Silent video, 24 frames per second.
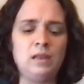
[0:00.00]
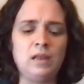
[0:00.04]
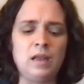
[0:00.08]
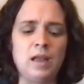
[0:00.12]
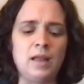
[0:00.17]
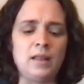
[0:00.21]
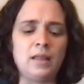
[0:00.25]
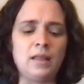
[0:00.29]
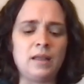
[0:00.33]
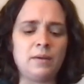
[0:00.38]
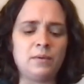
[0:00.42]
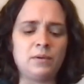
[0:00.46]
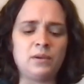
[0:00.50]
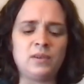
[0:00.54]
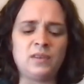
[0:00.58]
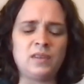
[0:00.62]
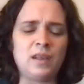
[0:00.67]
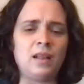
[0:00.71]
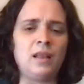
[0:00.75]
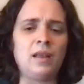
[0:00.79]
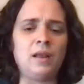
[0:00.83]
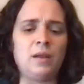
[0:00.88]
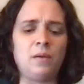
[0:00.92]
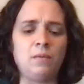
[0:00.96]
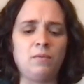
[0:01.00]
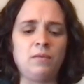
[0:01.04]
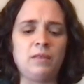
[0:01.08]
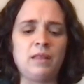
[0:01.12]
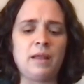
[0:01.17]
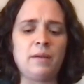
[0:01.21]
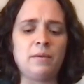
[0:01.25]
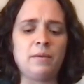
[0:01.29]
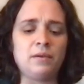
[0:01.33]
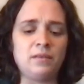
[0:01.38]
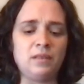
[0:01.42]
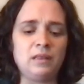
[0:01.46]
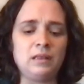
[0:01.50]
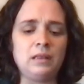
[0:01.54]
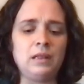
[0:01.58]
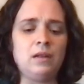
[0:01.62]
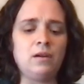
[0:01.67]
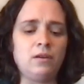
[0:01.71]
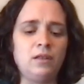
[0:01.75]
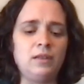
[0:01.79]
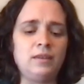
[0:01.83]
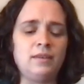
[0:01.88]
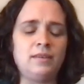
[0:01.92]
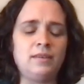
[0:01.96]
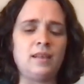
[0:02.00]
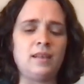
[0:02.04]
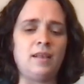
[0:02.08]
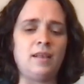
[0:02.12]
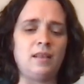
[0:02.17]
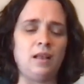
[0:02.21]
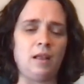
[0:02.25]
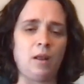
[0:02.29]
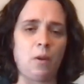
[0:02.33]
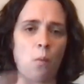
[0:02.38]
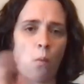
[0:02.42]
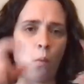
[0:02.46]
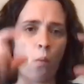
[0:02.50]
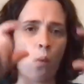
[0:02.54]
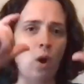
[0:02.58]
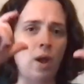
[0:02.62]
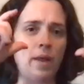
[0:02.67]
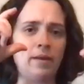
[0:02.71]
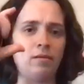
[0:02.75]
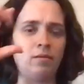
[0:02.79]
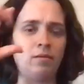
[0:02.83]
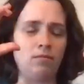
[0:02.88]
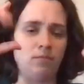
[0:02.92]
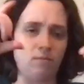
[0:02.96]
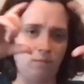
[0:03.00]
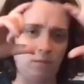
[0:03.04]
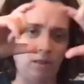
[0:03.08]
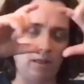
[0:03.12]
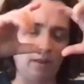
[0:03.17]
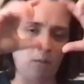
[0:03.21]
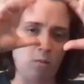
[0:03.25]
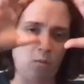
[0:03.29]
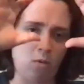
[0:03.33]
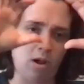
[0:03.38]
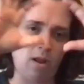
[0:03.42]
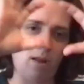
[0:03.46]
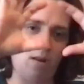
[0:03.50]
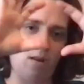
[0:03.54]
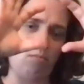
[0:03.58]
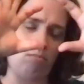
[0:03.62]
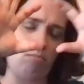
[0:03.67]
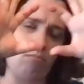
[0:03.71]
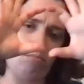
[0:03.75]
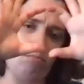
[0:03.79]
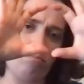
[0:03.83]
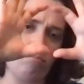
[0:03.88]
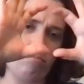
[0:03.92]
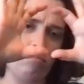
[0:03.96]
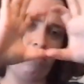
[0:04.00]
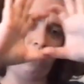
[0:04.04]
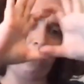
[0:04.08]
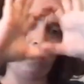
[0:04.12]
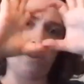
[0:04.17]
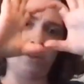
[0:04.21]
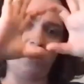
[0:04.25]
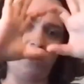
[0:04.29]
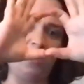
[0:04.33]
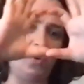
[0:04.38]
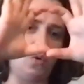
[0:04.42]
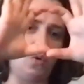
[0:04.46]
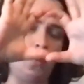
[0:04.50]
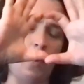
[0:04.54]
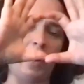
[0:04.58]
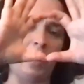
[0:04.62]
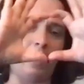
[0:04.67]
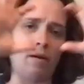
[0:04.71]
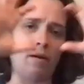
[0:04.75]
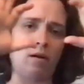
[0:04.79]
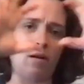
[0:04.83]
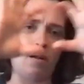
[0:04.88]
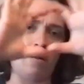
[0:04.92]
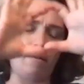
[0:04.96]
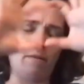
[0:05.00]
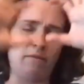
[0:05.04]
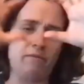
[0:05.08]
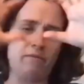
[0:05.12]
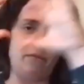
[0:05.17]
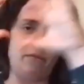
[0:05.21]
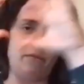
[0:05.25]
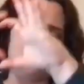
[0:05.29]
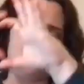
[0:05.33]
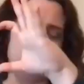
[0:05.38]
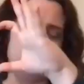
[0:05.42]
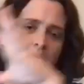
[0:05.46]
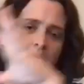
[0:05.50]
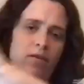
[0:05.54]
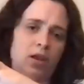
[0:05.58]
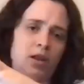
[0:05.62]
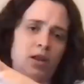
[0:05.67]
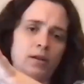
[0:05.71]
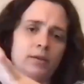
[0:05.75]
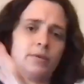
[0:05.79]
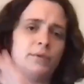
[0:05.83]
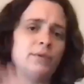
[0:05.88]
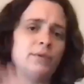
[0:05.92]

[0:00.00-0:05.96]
Yeah, they were literally selling like one square of it.